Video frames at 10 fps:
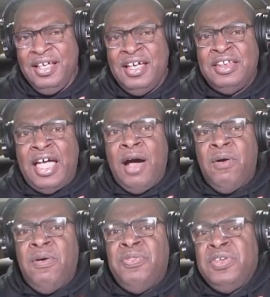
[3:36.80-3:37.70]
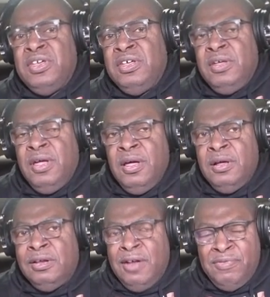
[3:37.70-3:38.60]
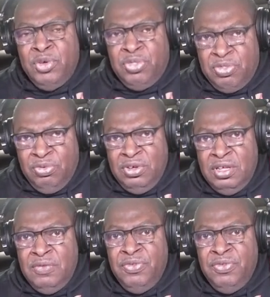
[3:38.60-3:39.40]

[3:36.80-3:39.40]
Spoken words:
Now, the level 3